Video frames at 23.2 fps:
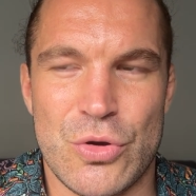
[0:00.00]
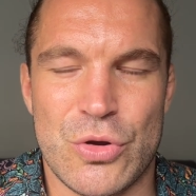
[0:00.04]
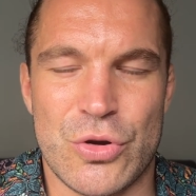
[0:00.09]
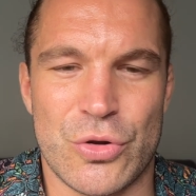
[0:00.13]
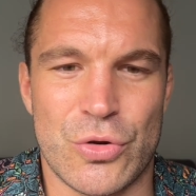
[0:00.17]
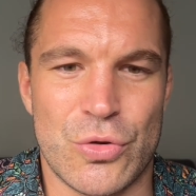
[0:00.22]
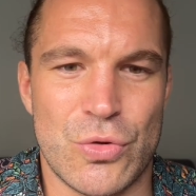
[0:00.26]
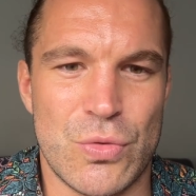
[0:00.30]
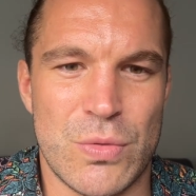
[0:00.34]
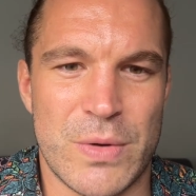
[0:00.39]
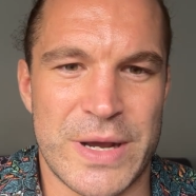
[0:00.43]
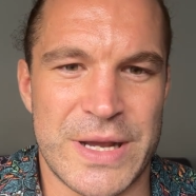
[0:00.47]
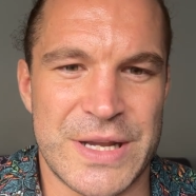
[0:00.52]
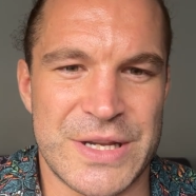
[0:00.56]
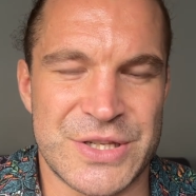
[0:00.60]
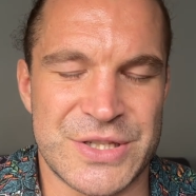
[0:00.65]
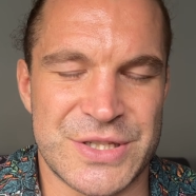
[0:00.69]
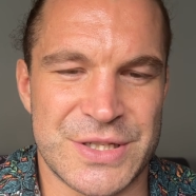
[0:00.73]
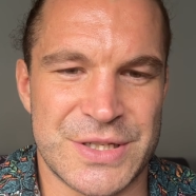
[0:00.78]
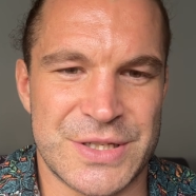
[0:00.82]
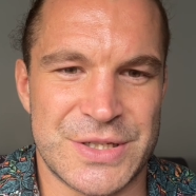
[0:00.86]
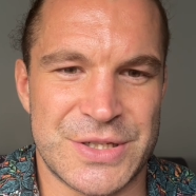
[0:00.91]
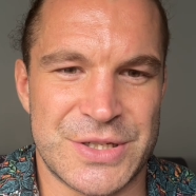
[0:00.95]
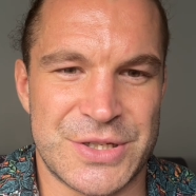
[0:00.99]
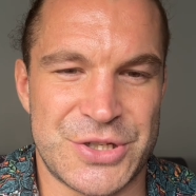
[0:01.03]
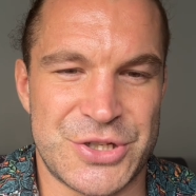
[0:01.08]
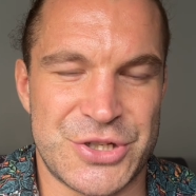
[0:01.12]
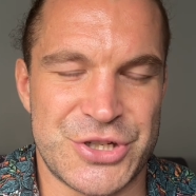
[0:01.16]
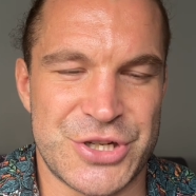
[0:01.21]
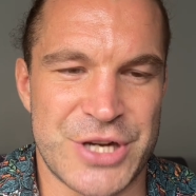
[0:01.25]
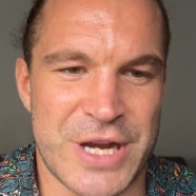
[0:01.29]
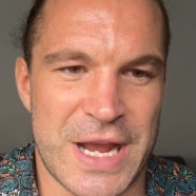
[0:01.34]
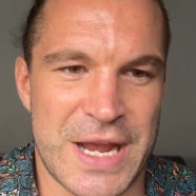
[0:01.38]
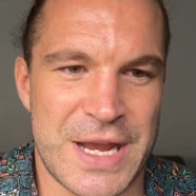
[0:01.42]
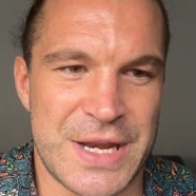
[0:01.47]
can always
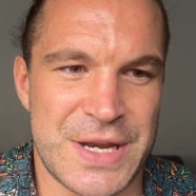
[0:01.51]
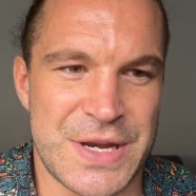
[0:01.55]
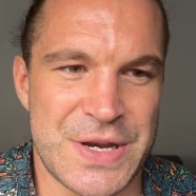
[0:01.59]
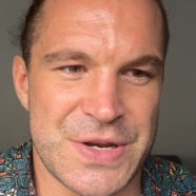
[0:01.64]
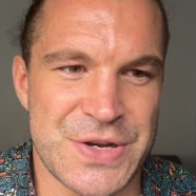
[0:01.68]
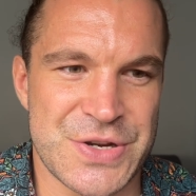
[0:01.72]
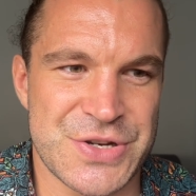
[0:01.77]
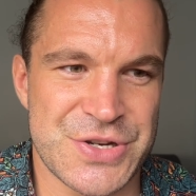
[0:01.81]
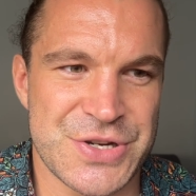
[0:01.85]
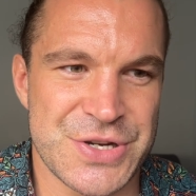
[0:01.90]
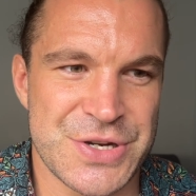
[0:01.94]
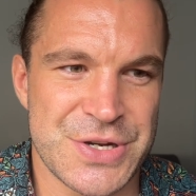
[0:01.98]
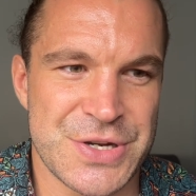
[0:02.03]
change